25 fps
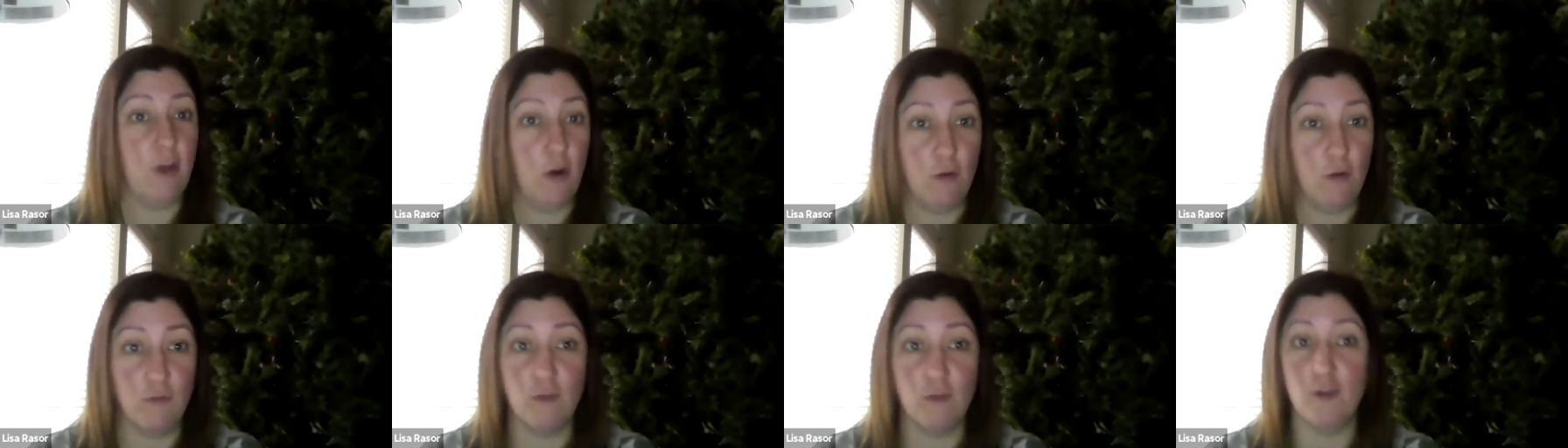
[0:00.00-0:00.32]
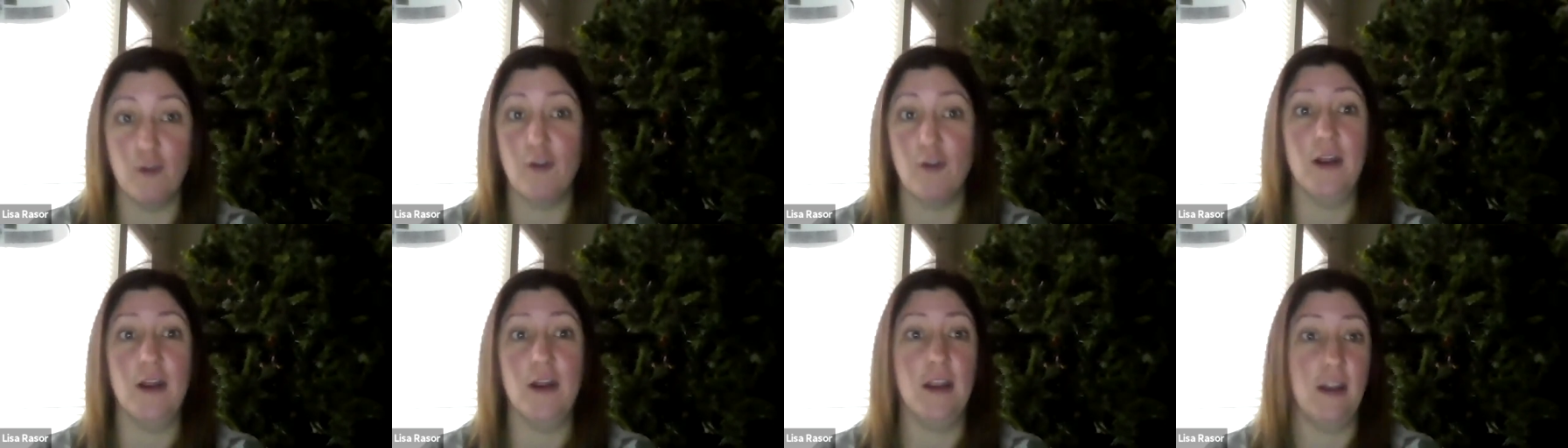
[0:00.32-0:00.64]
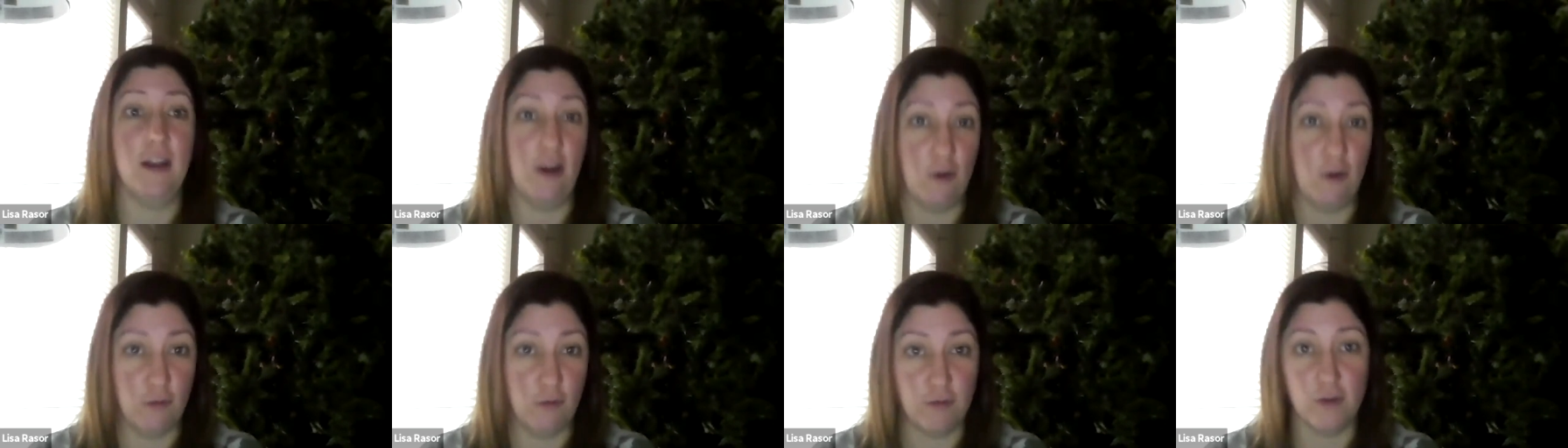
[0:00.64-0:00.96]
over
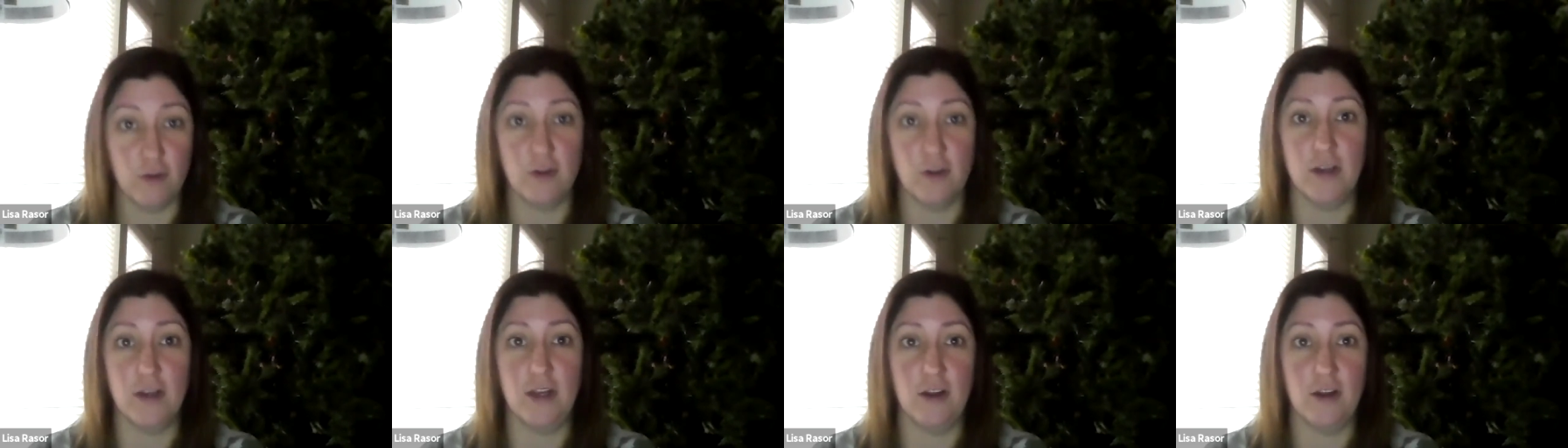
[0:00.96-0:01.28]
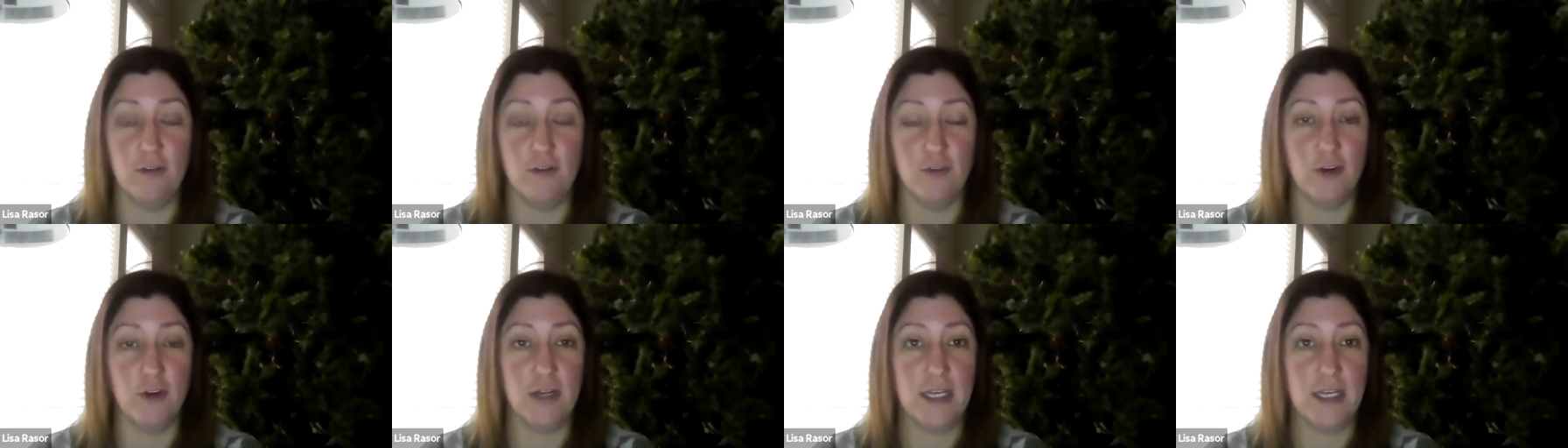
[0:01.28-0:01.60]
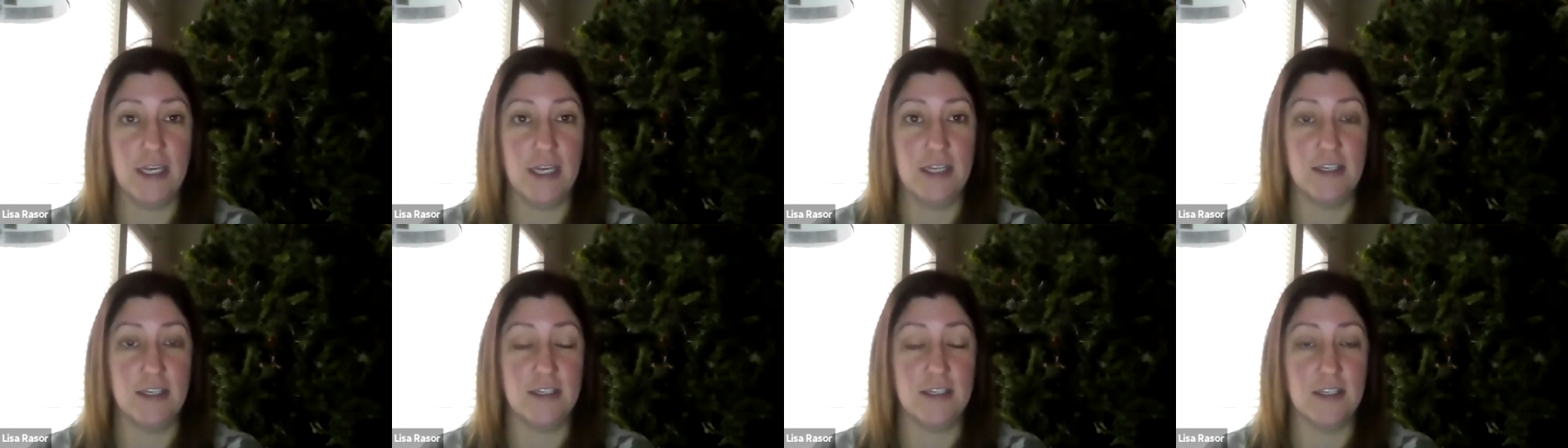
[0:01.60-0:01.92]
and over and over
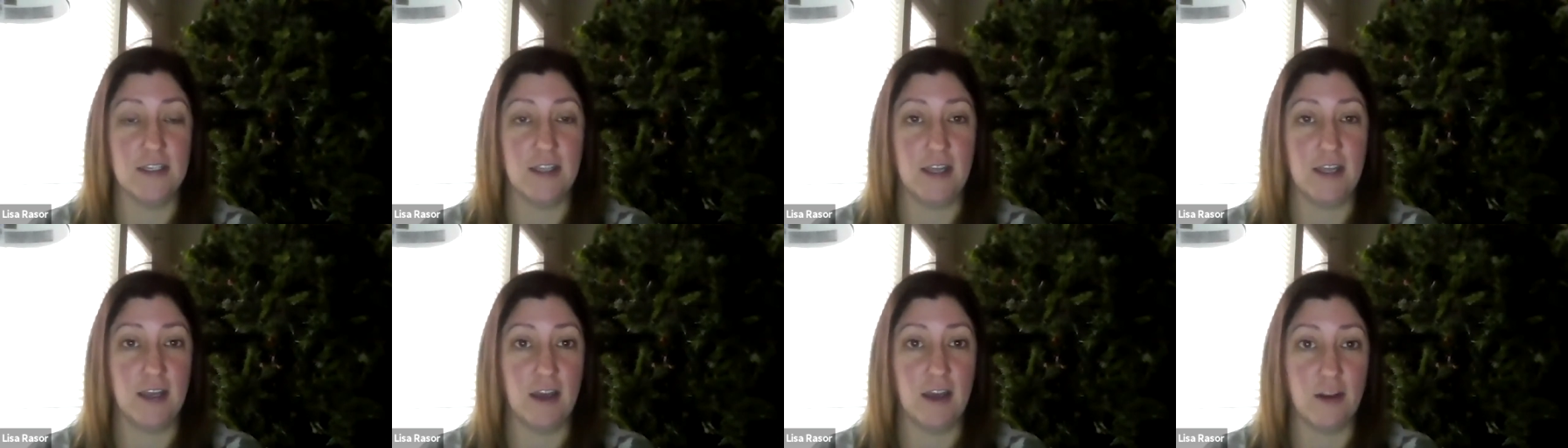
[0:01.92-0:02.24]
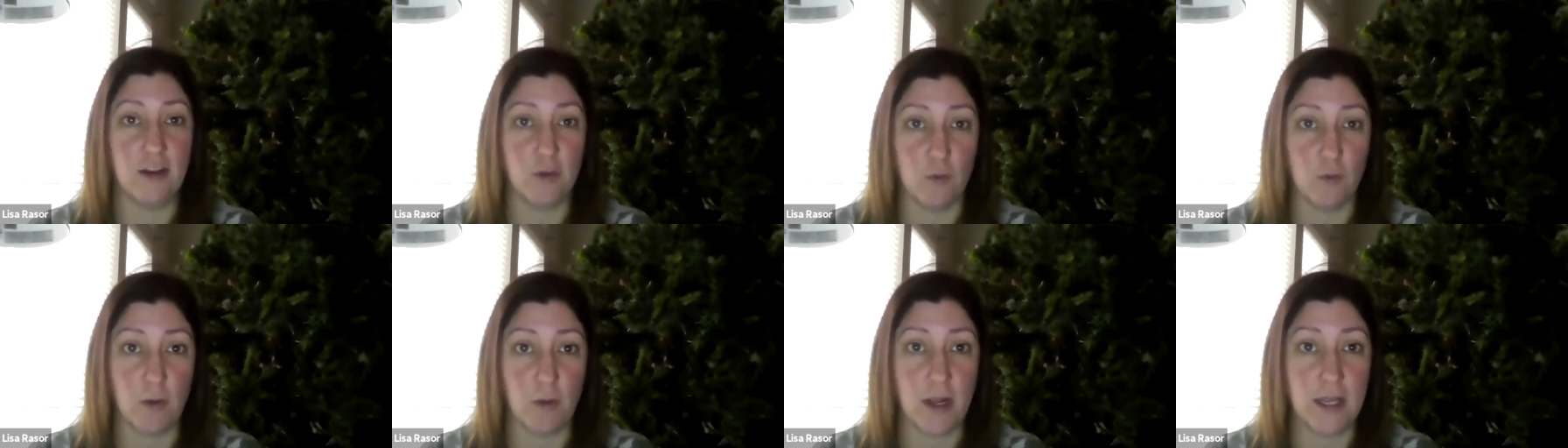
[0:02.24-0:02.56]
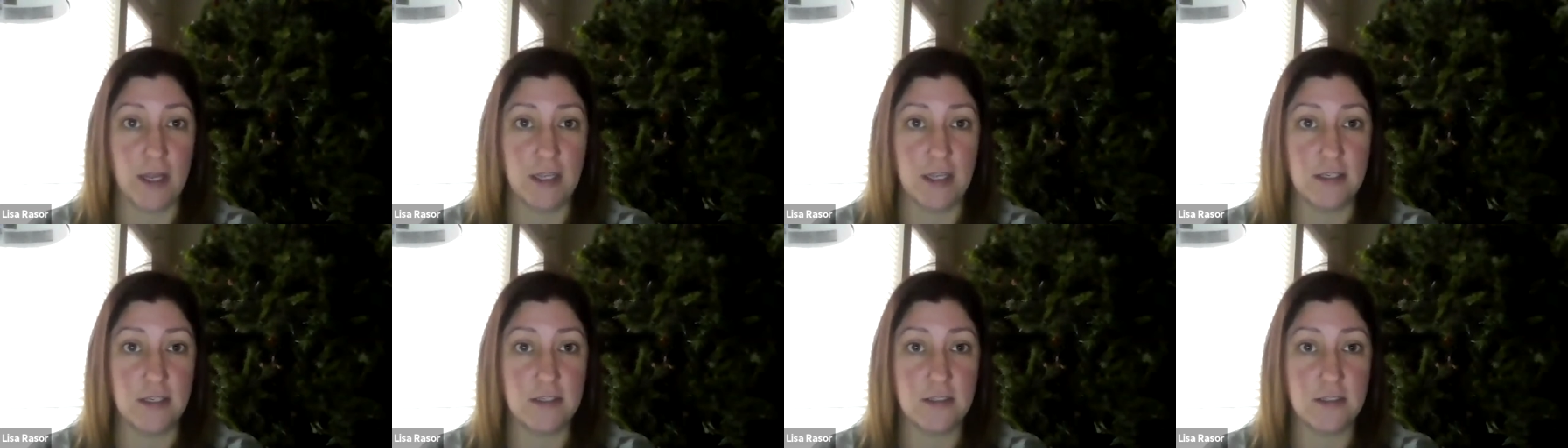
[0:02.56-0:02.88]
again until they got it
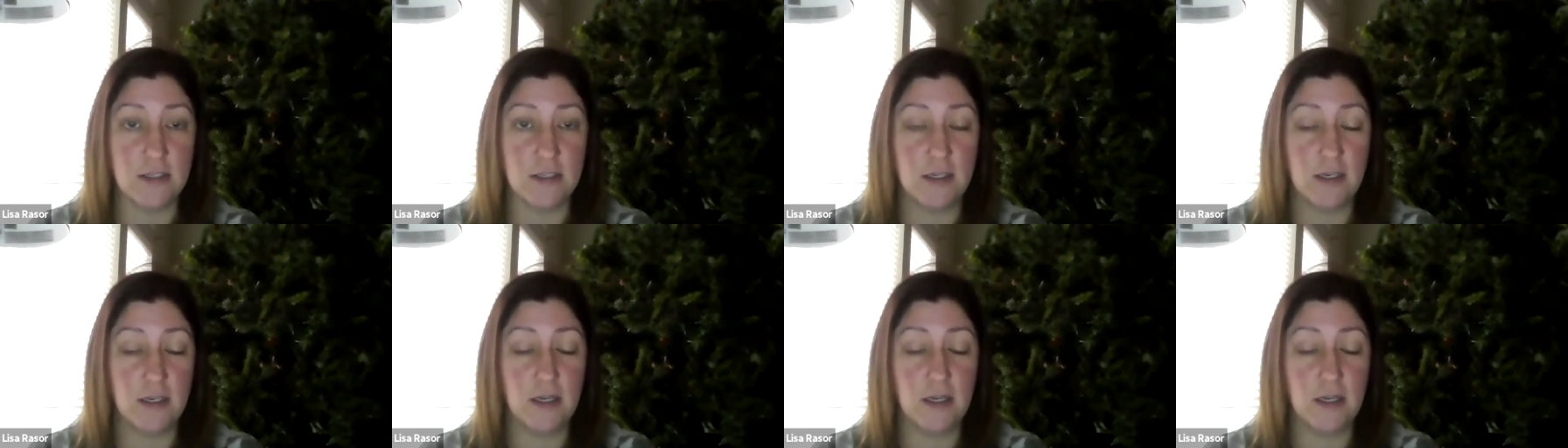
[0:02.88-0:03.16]
right.